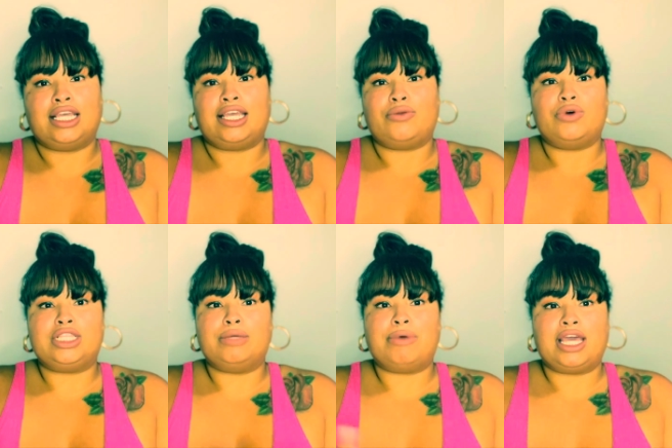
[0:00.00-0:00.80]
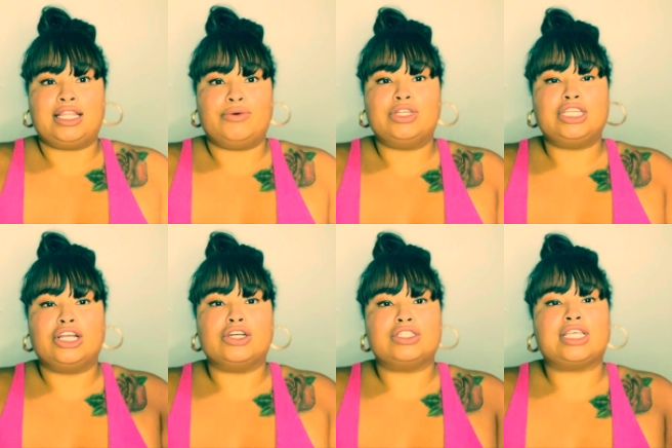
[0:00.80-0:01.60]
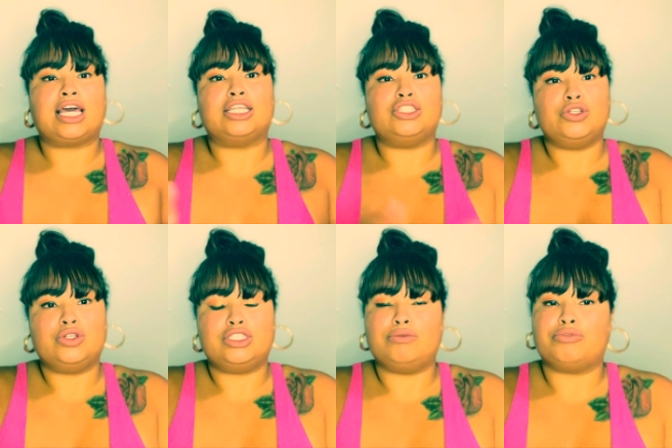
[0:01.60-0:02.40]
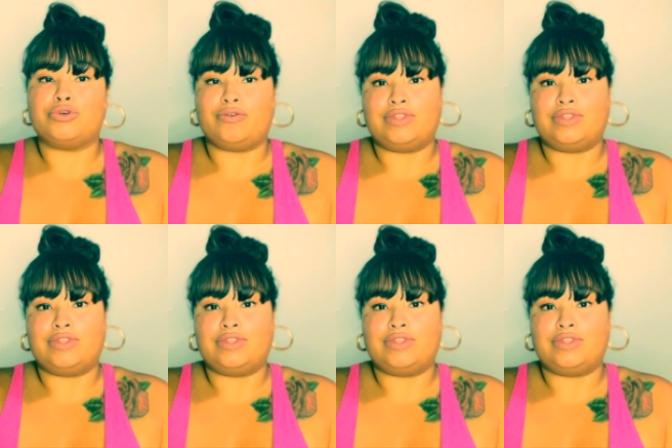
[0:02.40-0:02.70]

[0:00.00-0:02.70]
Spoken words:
and what the girls gotta do to prove